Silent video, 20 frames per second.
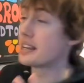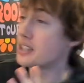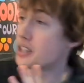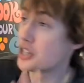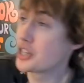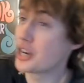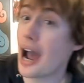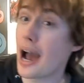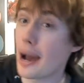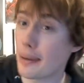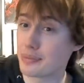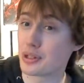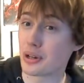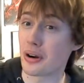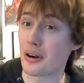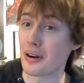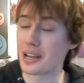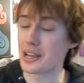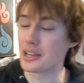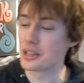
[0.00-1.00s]

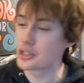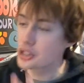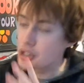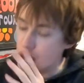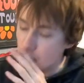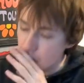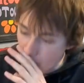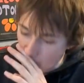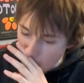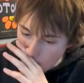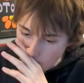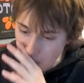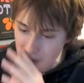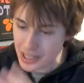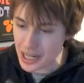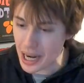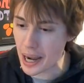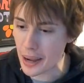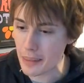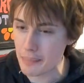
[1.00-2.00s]
chapter is so
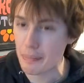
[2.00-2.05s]
damn